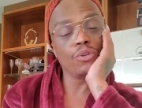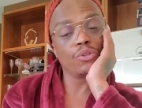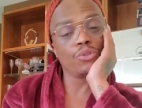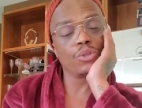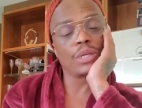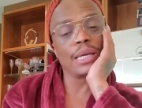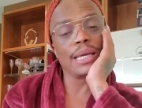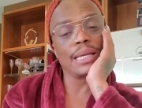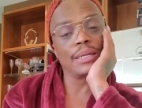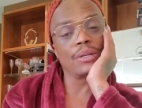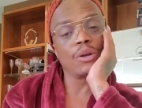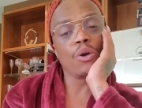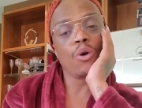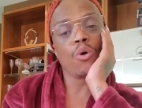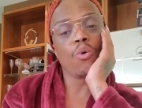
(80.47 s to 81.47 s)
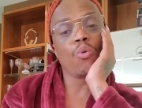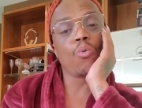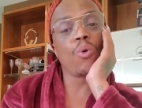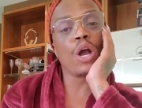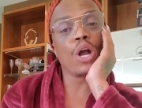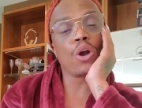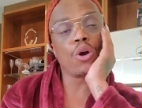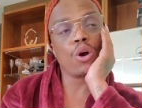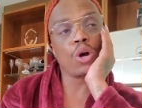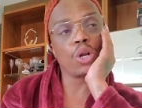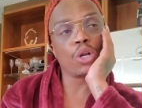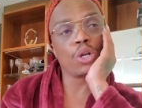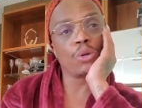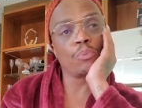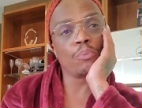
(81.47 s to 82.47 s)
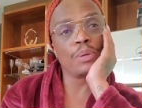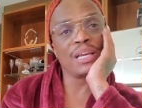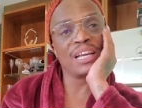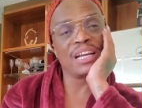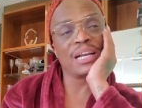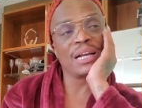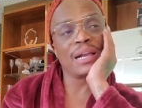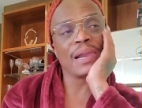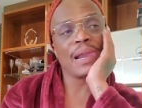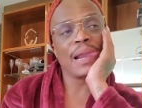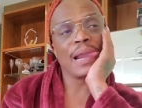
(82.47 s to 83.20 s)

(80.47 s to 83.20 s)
You can work on being